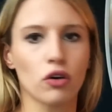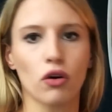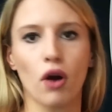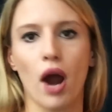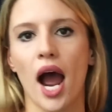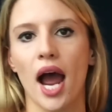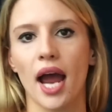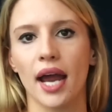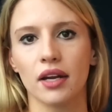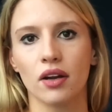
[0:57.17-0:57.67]

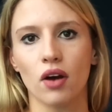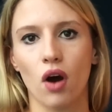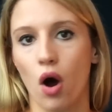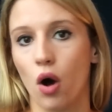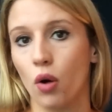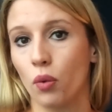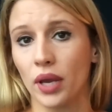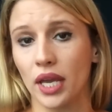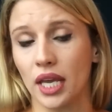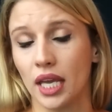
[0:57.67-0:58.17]
cried
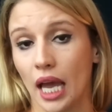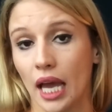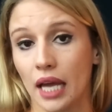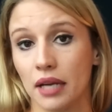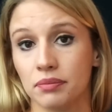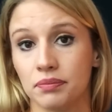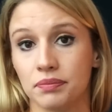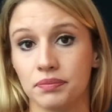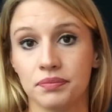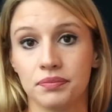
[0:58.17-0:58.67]
all
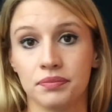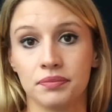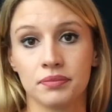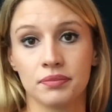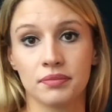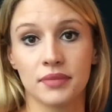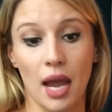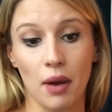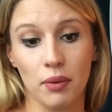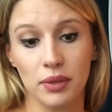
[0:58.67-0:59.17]
weekend.
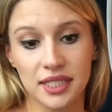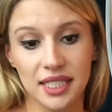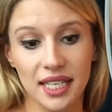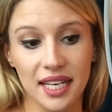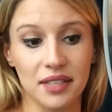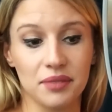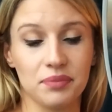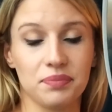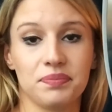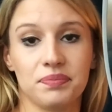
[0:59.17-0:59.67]
That was
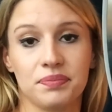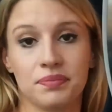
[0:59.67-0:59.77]
it.